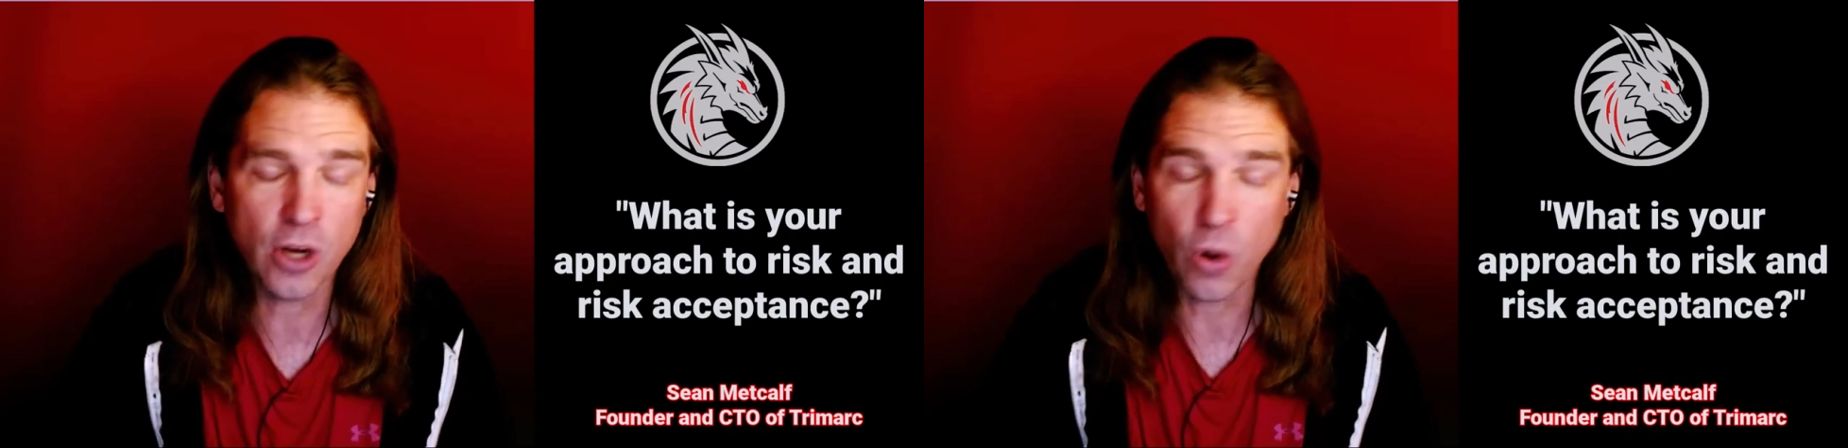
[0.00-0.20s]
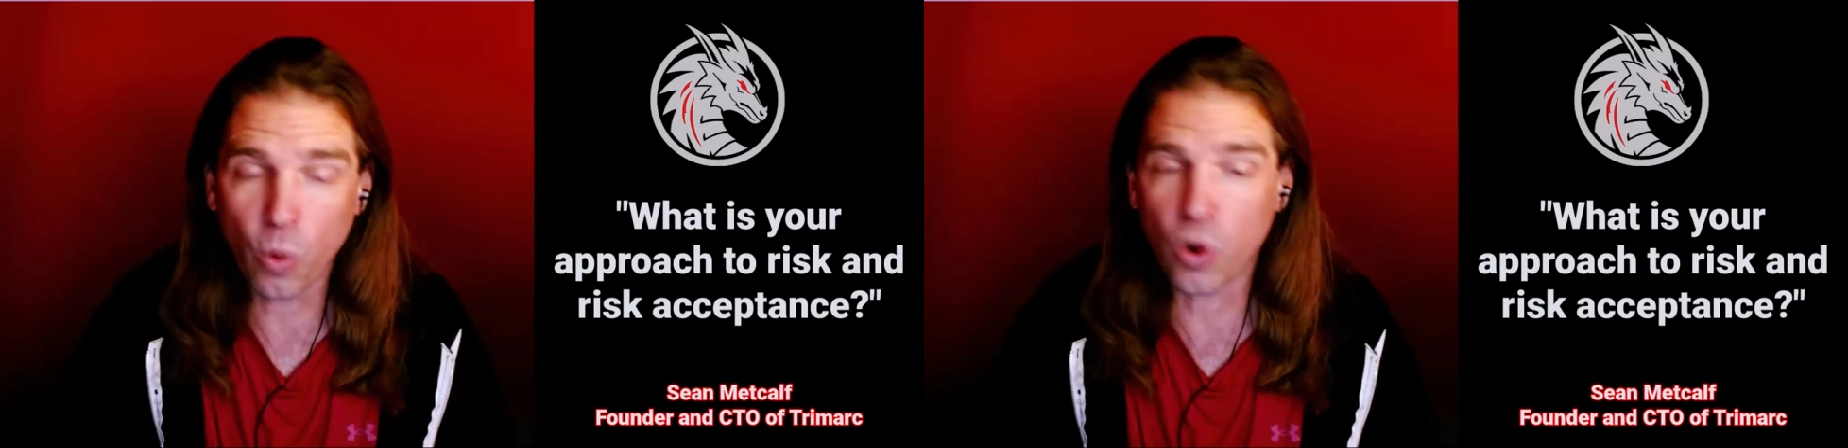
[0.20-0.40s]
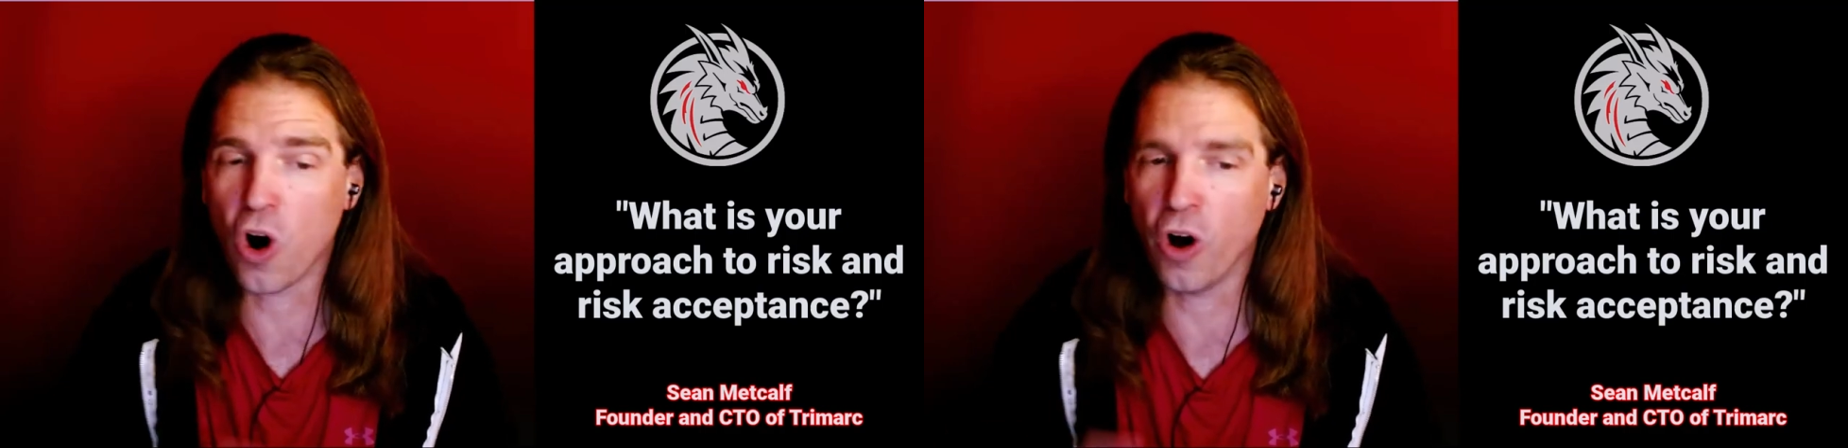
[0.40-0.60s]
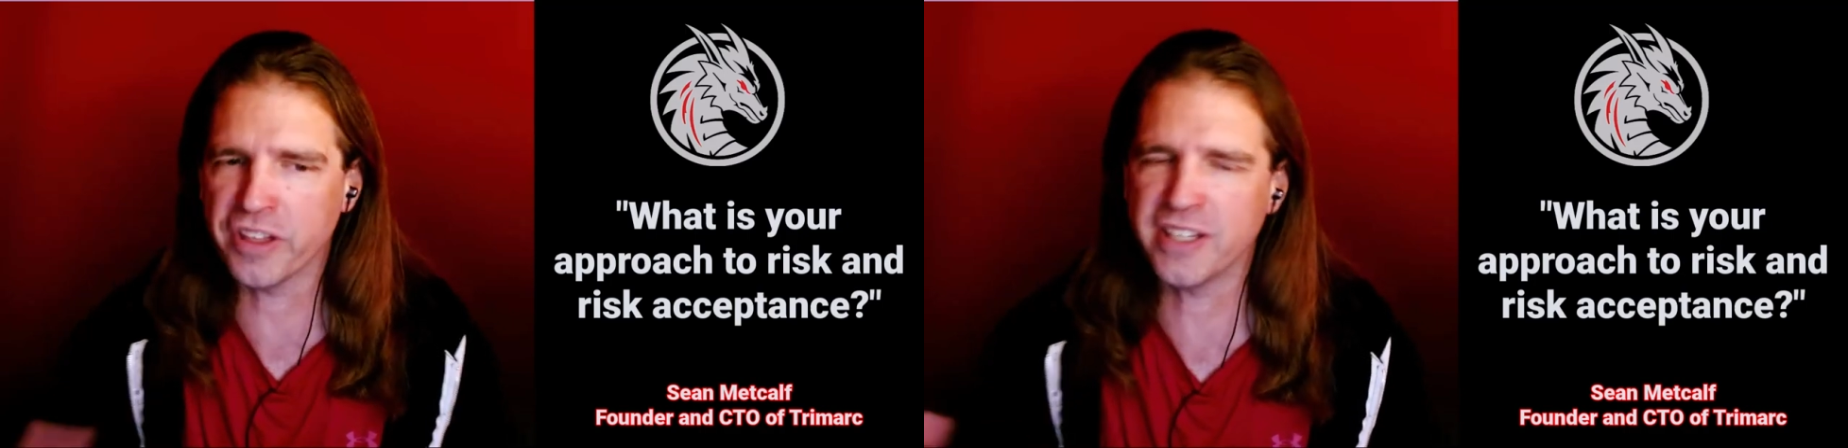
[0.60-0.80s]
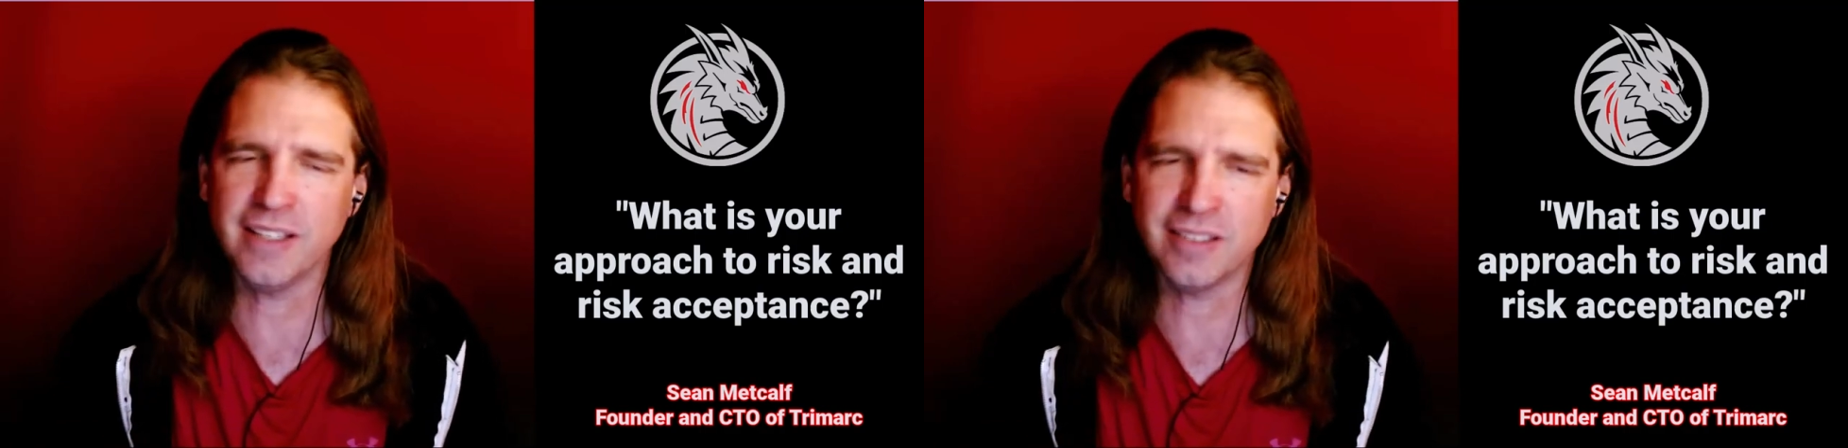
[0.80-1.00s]
or all the
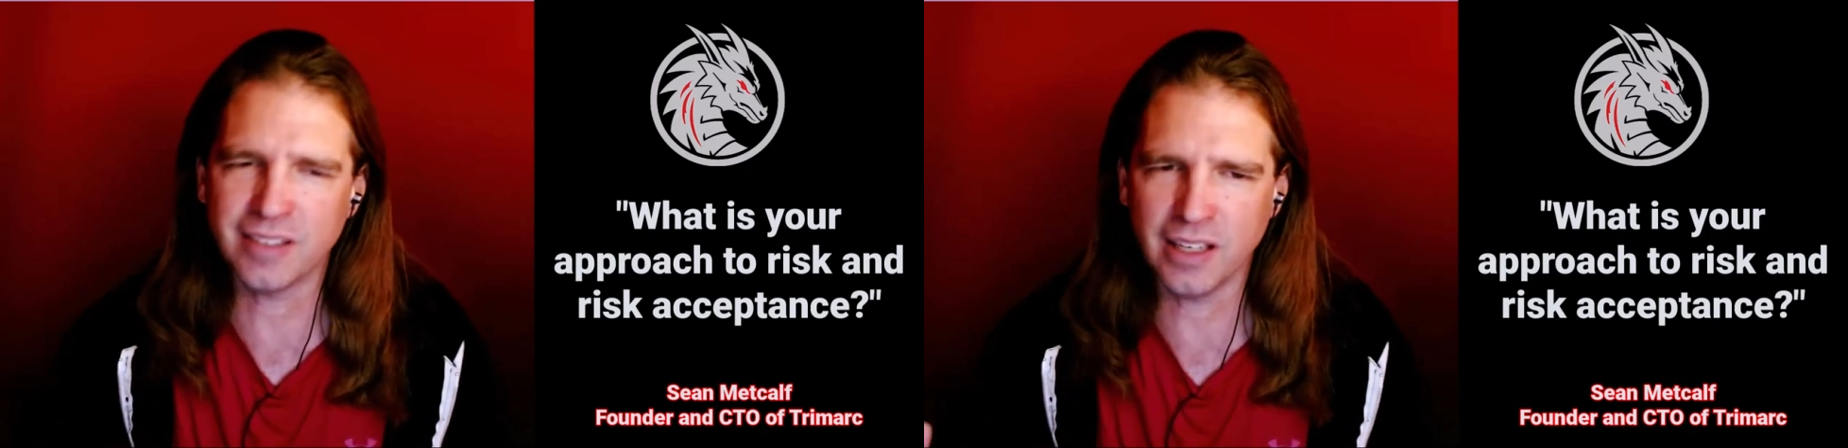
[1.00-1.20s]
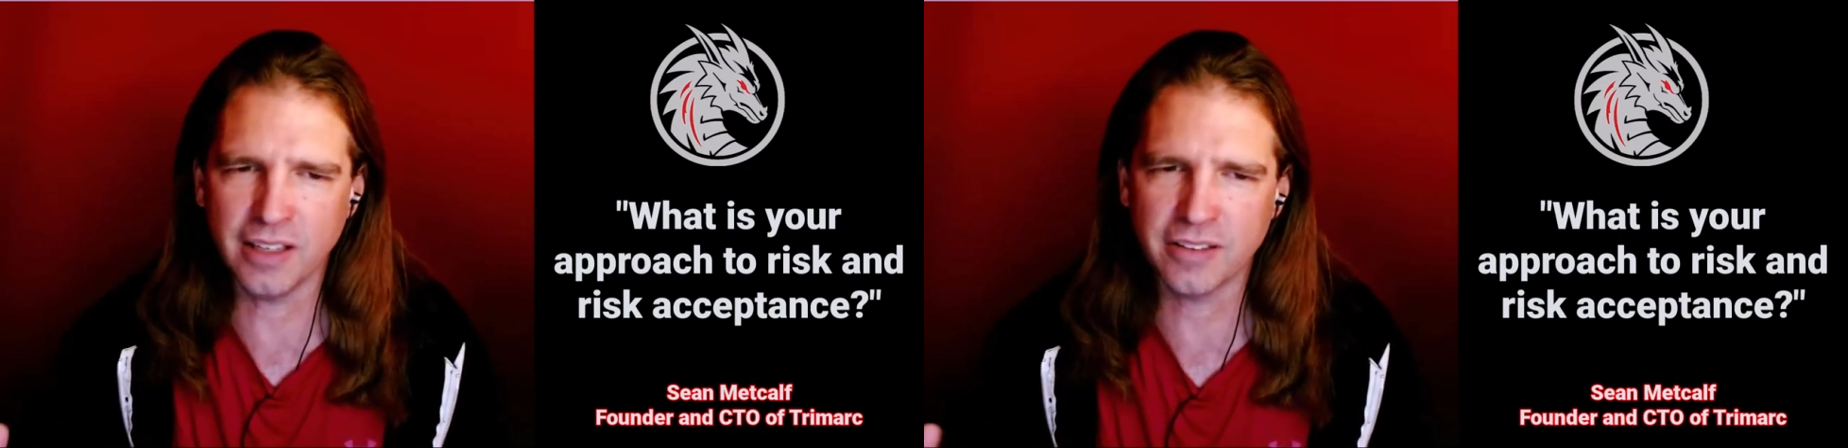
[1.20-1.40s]
DCs